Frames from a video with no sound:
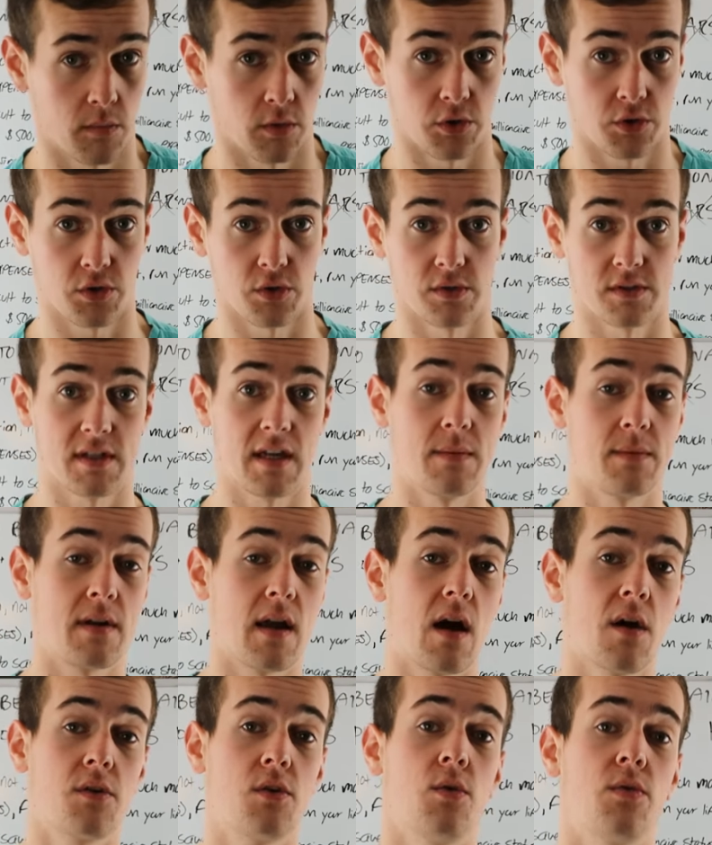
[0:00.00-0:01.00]
commercials. They
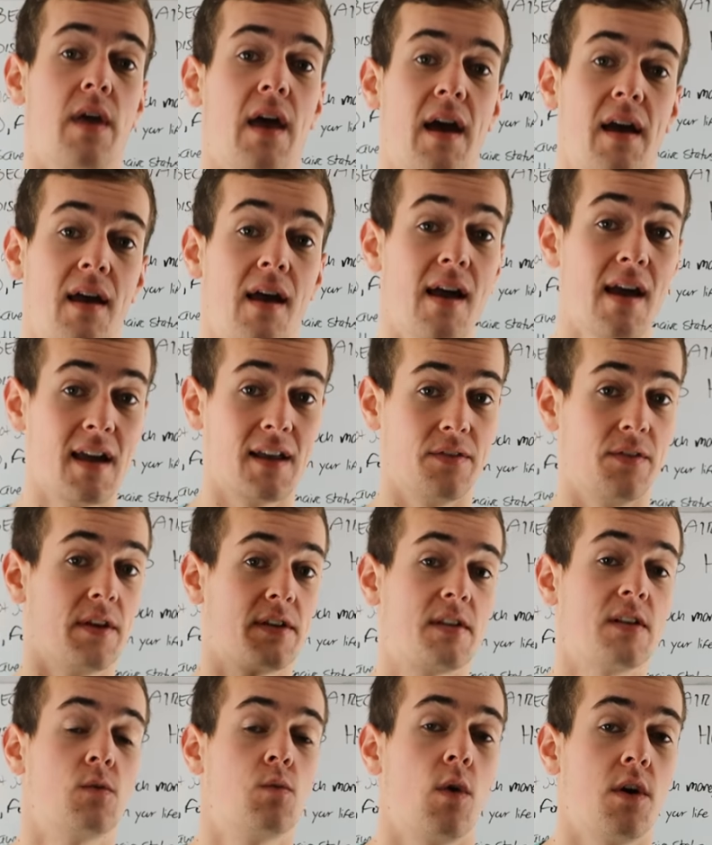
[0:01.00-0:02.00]
tell you that
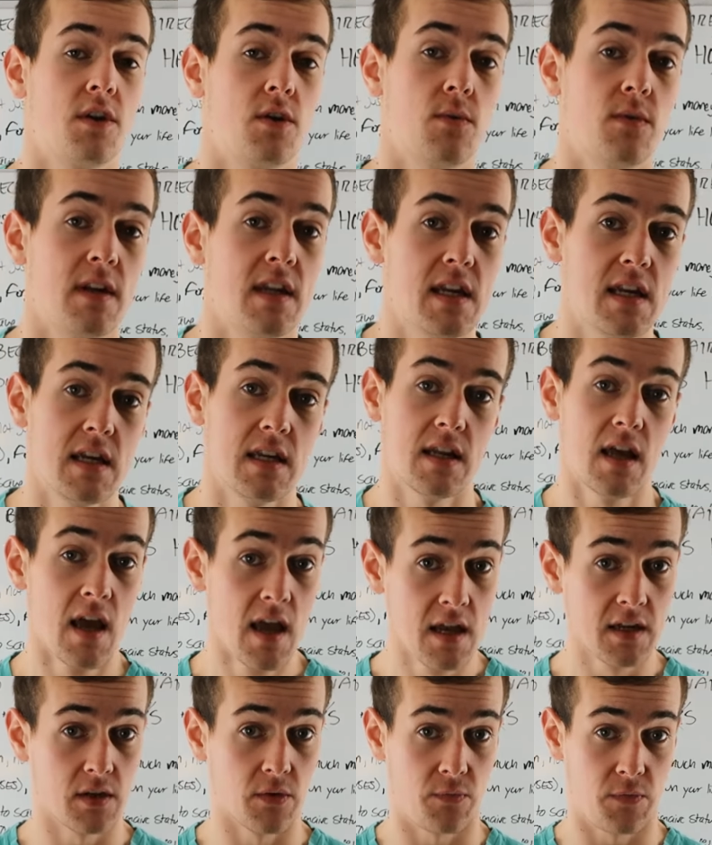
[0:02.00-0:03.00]
this is what you need
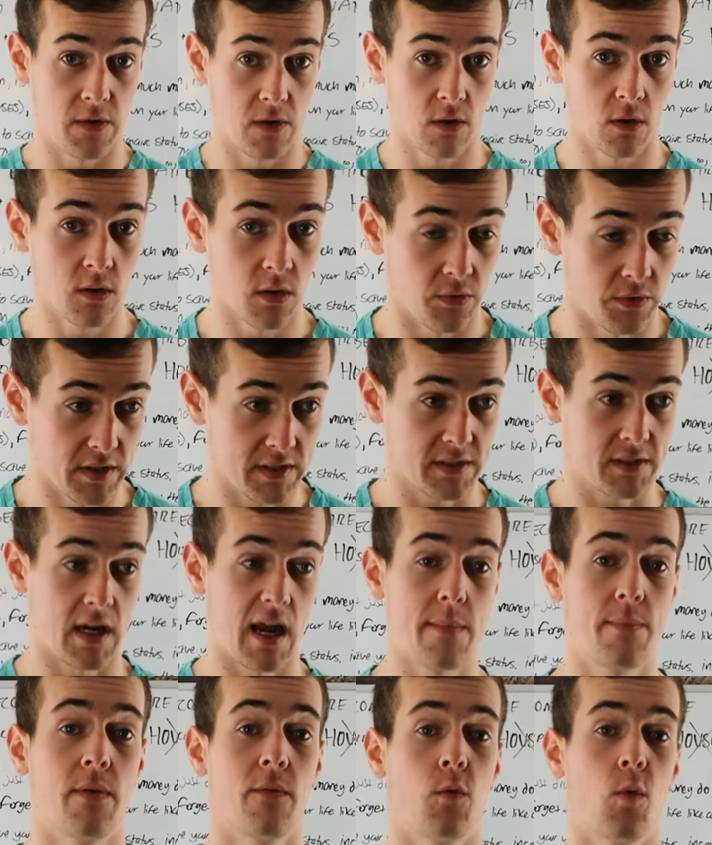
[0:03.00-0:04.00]
to feel this
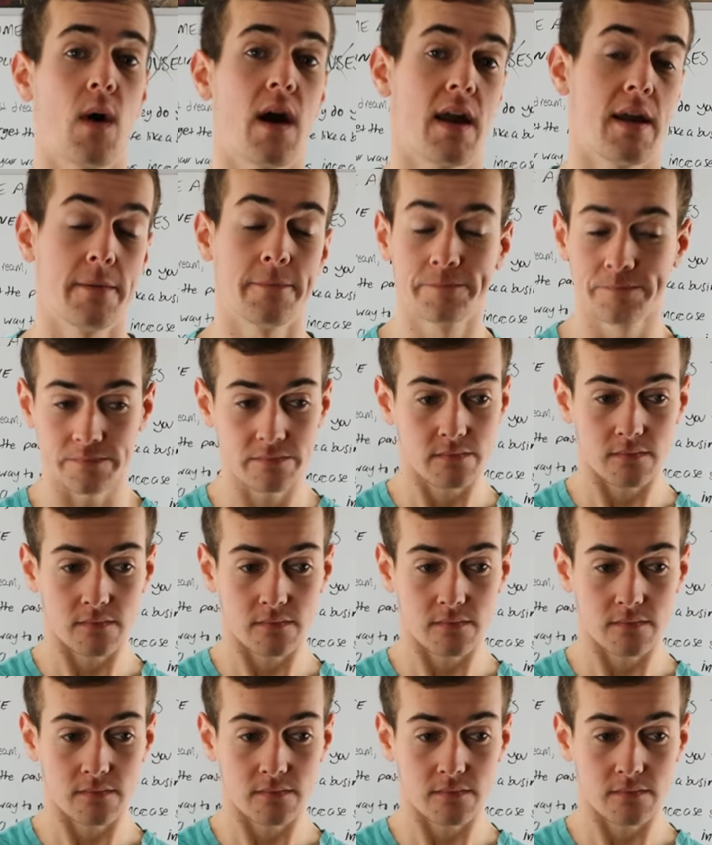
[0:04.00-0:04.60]
type of way.